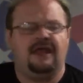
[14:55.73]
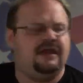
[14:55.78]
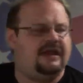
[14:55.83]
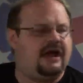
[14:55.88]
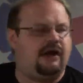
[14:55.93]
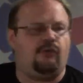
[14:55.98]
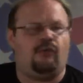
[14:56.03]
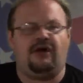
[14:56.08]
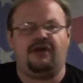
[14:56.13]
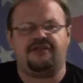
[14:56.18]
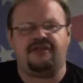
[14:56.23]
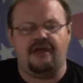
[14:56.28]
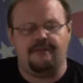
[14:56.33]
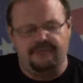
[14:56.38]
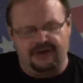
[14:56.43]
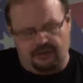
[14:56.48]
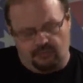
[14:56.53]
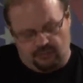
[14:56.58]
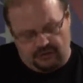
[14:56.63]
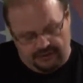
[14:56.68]
Now, what does
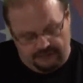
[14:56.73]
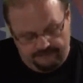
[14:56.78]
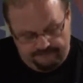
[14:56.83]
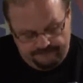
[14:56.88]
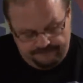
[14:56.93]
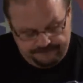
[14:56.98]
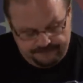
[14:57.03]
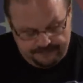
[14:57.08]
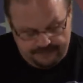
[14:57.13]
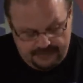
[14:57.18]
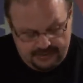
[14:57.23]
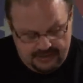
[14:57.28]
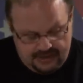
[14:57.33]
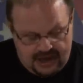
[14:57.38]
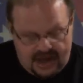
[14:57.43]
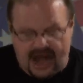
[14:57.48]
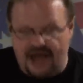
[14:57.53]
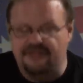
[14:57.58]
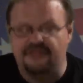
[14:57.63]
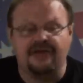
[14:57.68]
that mean? Well,
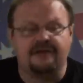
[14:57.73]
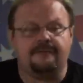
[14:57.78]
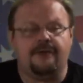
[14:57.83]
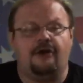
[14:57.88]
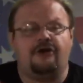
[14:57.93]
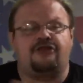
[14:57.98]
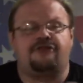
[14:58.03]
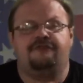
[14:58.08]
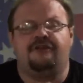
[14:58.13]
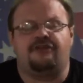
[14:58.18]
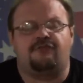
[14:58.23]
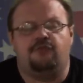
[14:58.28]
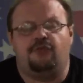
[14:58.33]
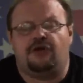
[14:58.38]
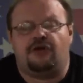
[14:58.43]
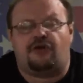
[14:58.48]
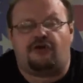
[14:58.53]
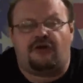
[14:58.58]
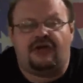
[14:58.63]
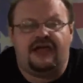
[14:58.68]
I think most of us
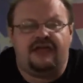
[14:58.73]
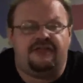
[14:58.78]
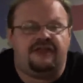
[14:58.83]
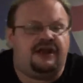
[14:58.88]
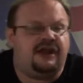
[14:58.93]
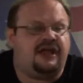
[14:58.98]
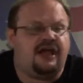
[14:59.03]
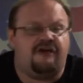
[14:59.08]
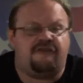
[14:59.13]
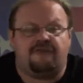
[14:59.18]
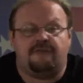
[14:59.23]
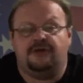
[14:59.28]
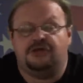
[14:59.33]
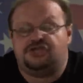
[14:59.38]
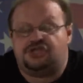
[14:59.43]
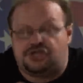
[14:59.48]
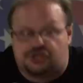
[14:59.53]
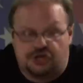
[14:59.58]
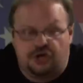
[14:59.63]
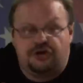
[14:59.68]
would agree that a
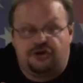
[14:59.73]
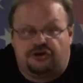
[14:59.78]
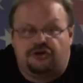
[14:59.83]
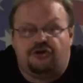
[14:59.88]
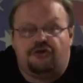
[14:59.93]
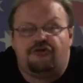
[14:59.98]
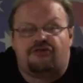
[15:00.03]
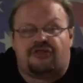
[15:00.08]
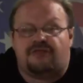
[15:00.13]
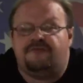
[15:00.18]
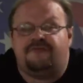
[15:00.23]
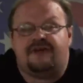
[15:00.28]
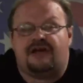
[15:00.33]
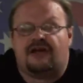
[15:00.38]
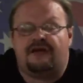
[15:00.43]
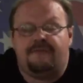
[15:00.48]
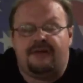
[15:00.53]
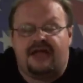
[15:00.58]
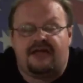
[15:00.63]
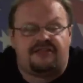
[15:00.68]
government should do some
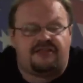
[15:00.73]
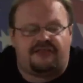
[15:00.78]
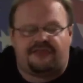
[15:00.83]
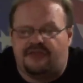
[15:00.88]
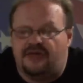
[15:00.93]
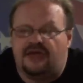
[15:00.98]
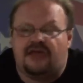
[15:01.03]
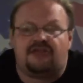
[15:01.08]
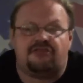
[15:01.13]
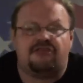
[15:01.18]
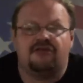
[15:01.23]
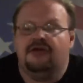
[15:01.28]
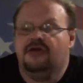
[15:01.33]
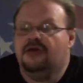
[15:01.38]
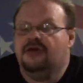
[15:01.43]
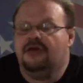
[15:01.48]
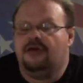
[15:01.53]
very basic things.